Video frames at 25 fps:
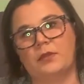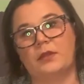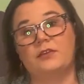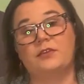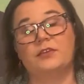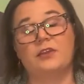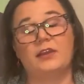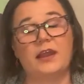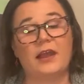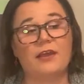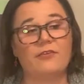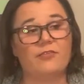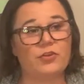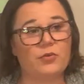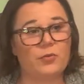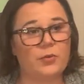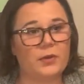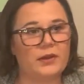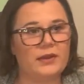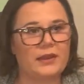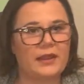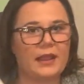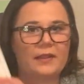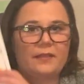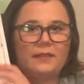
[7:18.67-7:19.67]
Did
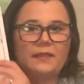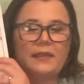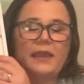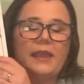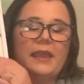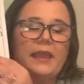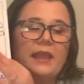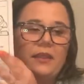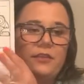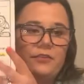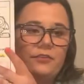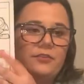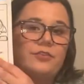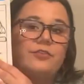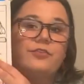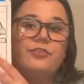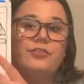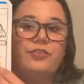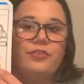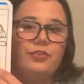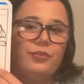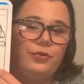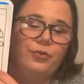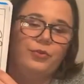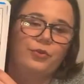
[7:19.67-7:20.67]
everyone get the answers
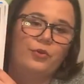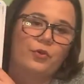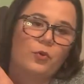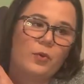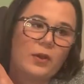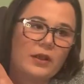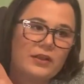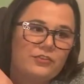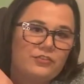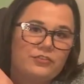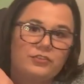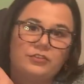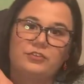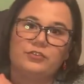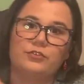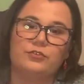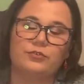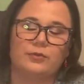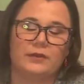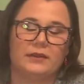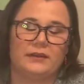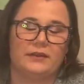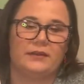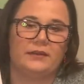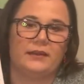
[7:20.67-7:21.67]
to the questions
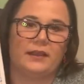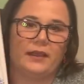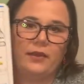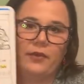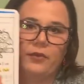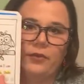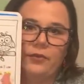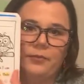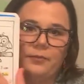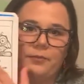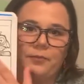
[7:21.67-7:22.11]
written down?